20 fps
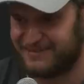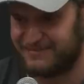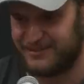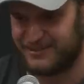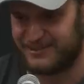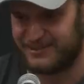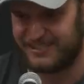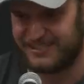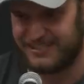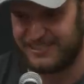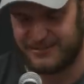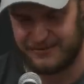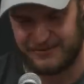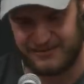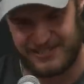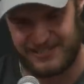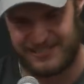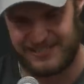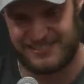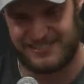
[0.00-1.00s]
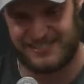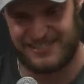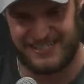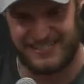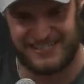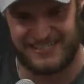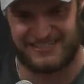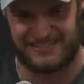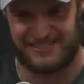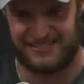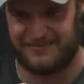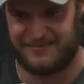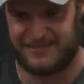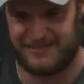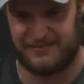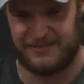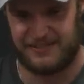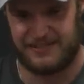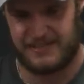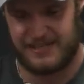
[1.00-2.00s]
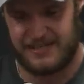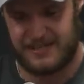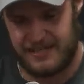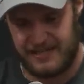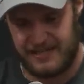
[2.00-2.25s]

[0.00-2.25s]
about the guy who sits right next to me, but